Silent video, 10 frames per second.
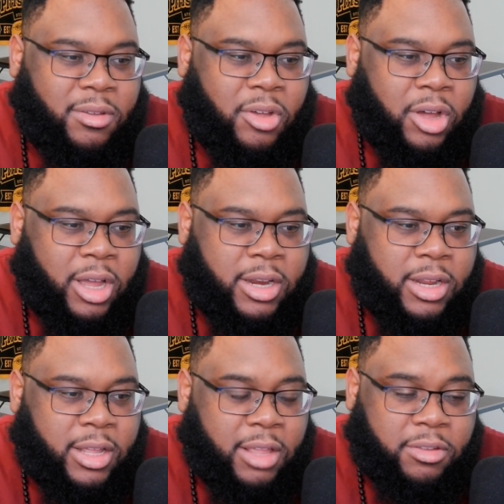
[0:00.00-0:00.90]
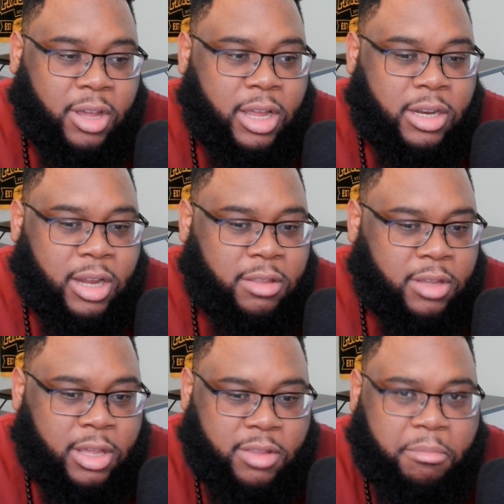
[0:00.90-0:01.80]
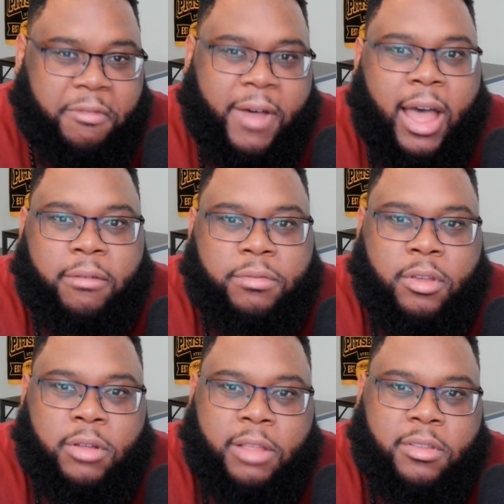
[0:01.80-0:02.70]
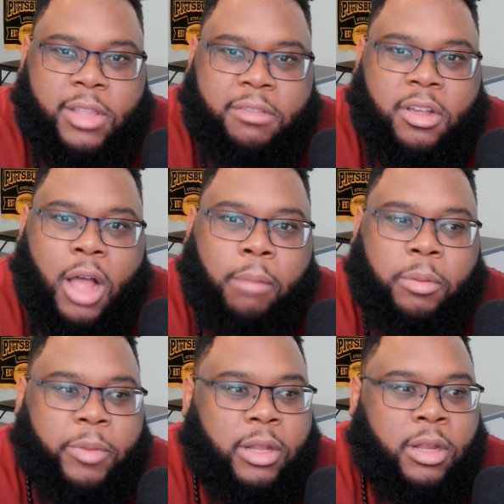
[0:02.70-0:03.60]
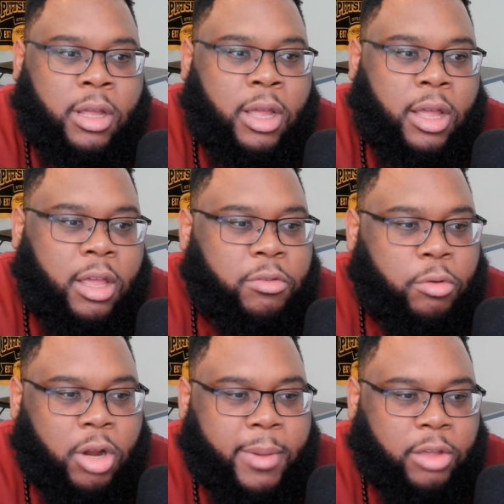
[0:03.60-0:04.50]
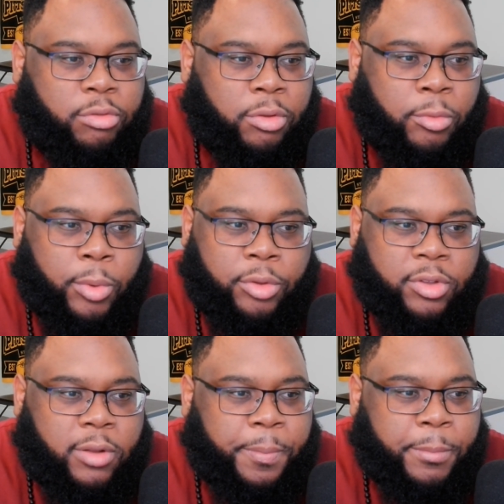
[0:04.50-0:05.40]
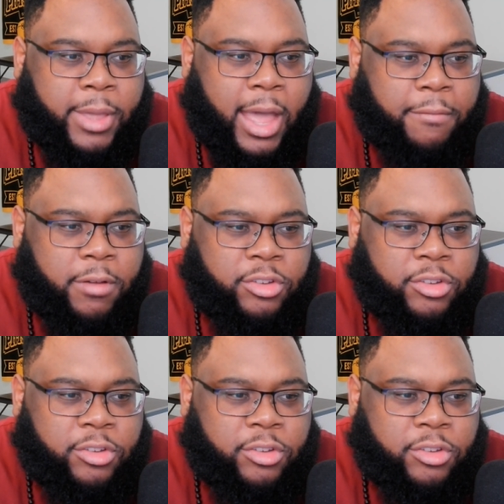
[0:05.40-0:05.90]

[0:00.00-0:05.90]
good. It's good. He's number 5, so that's a compliment. His quarterback is Russell Wilson, McCaffrey,